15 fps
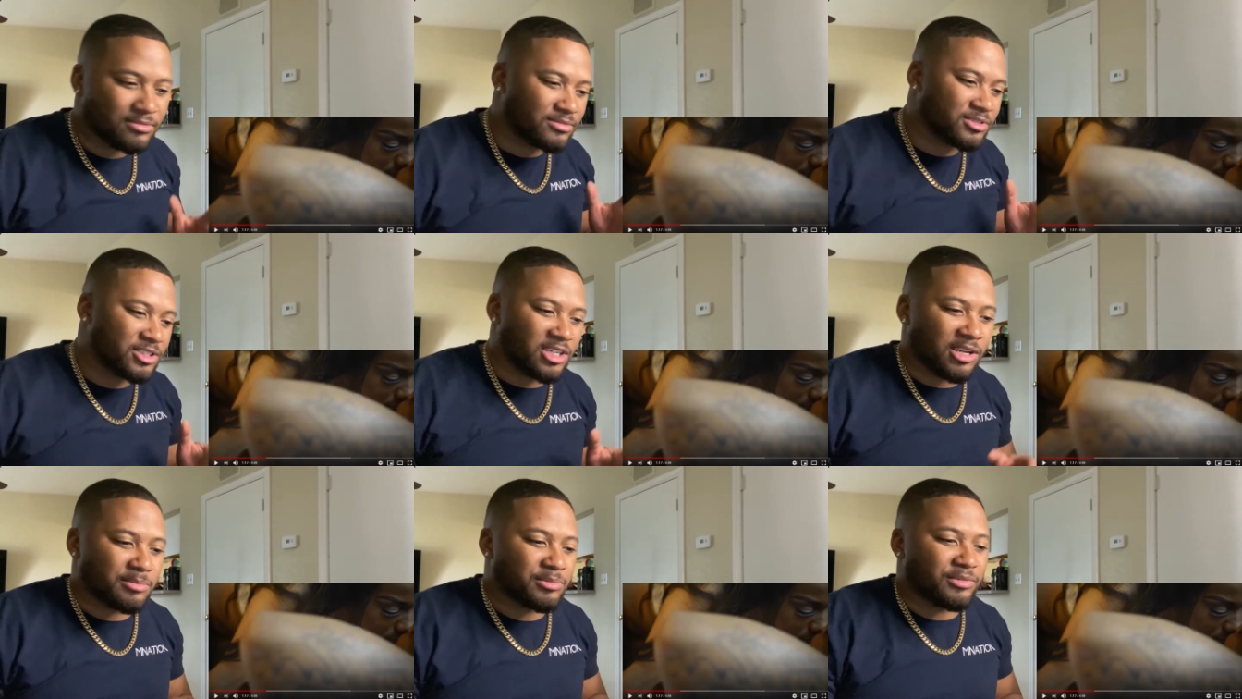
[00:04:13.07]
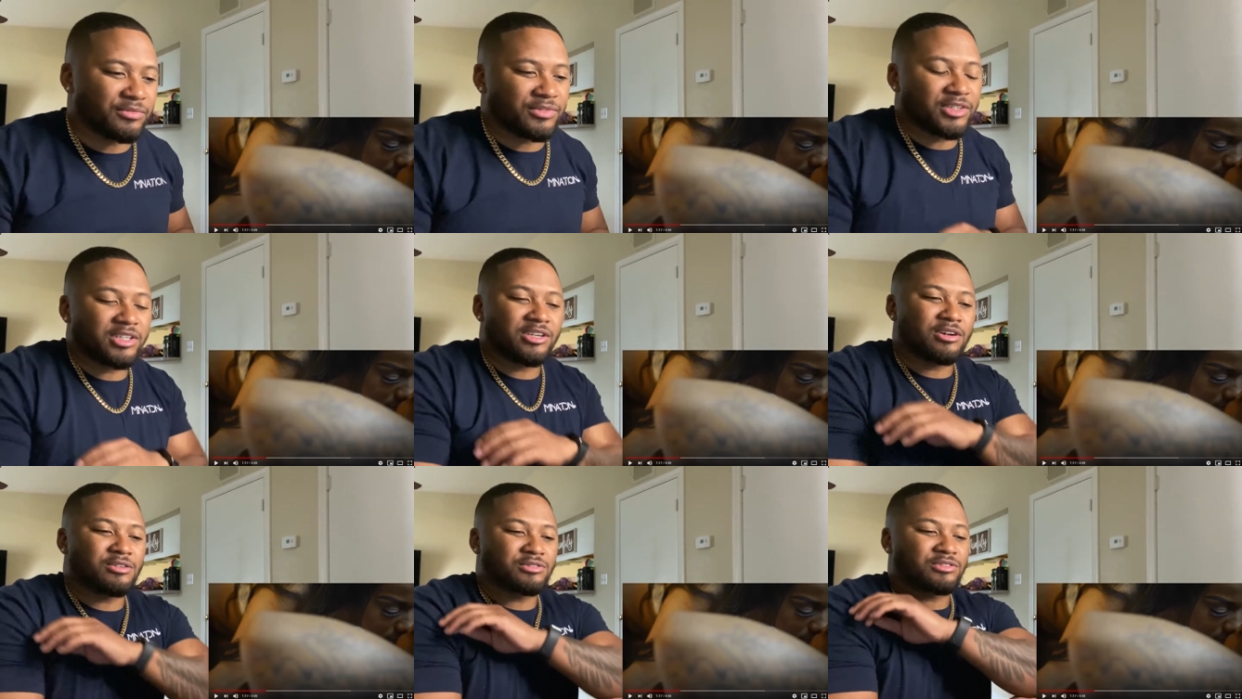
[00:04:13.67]
set up the
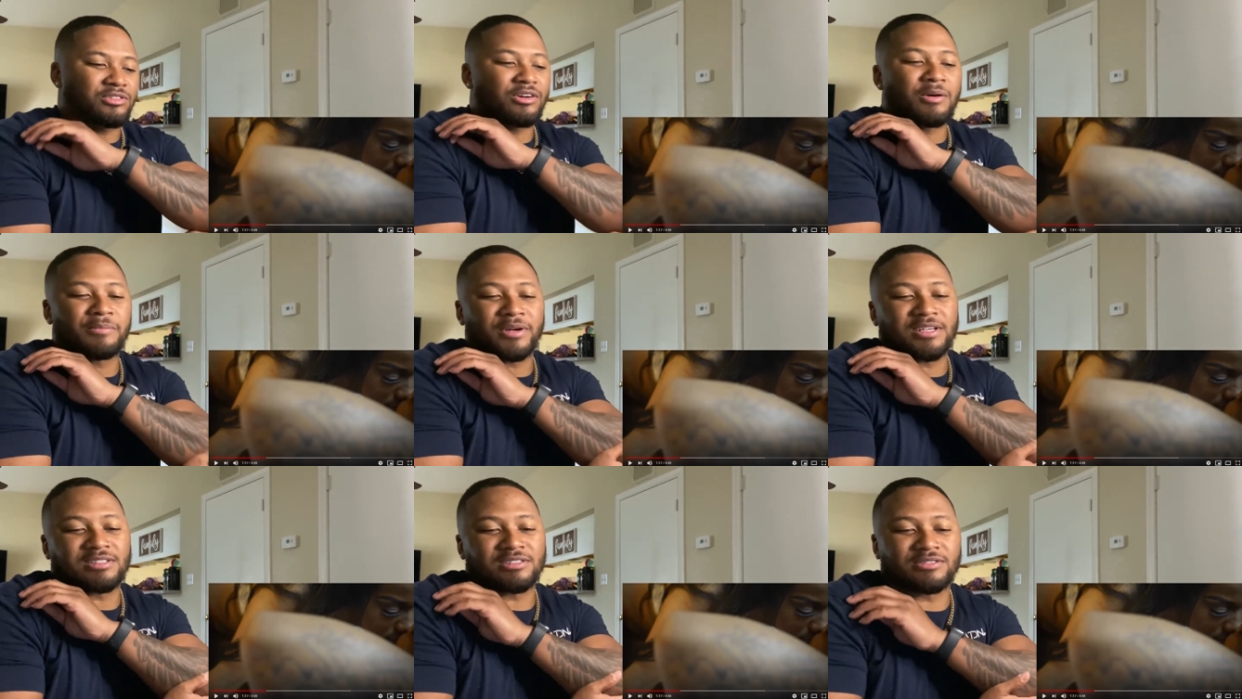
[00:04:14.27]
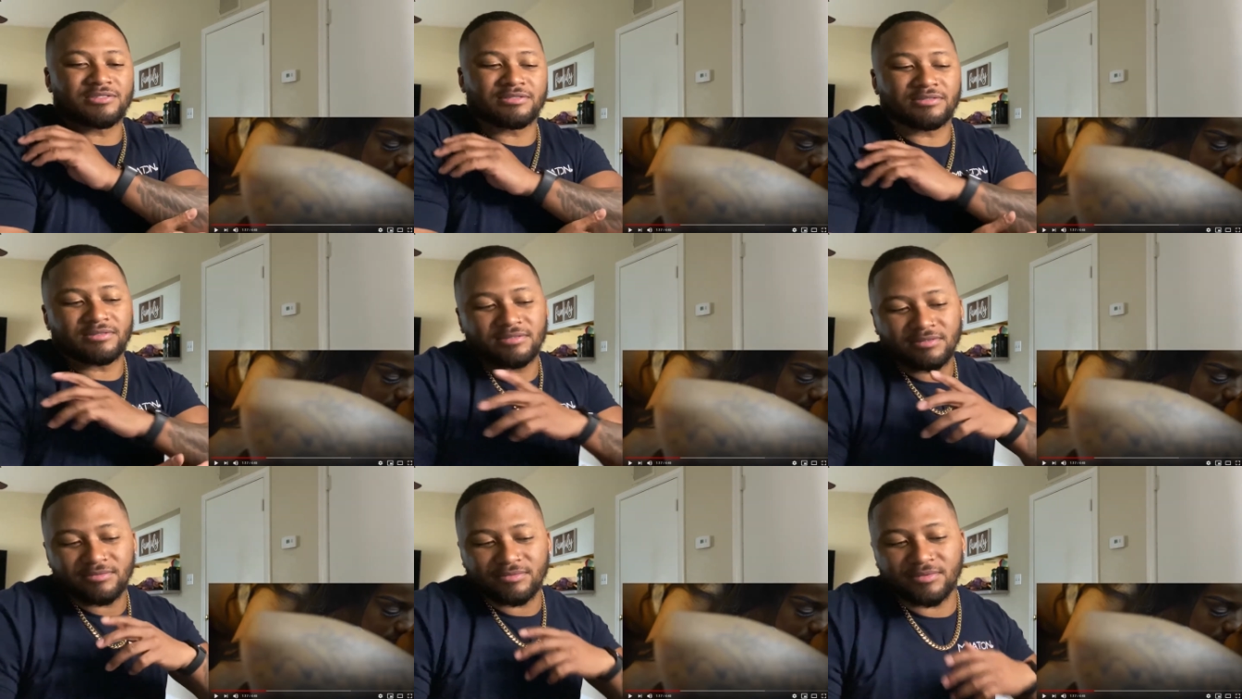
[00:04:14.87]
video, so I'm guessing,
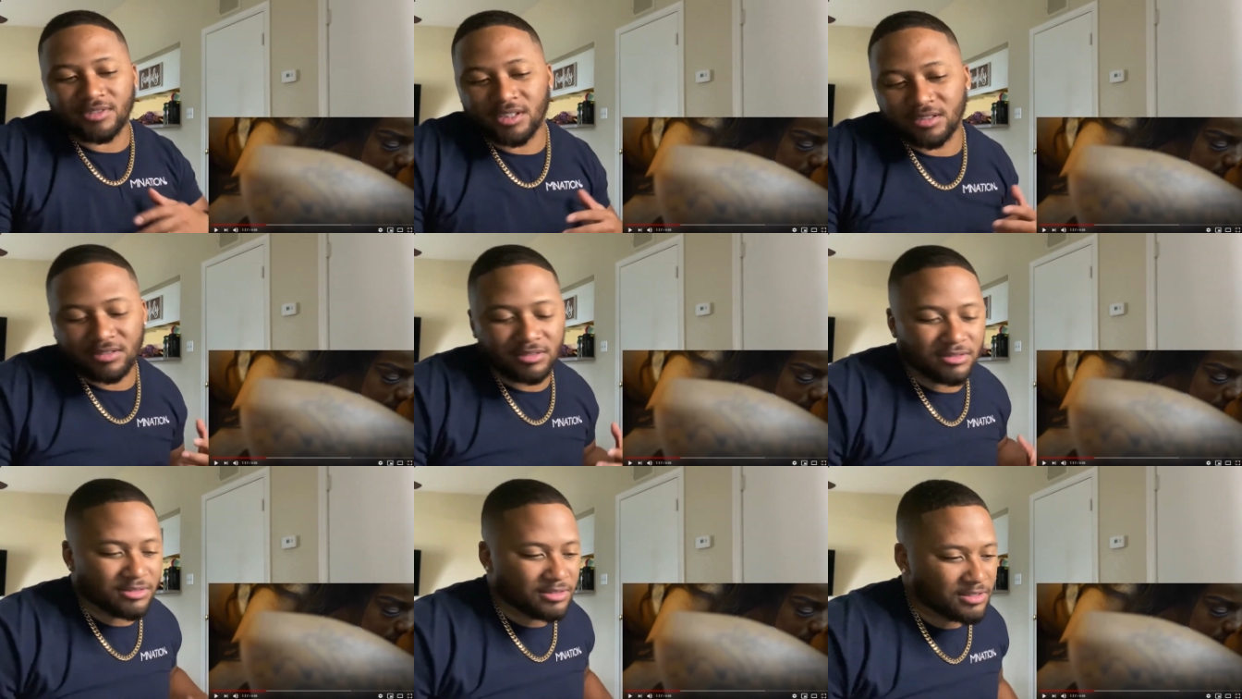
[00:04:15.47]
guessing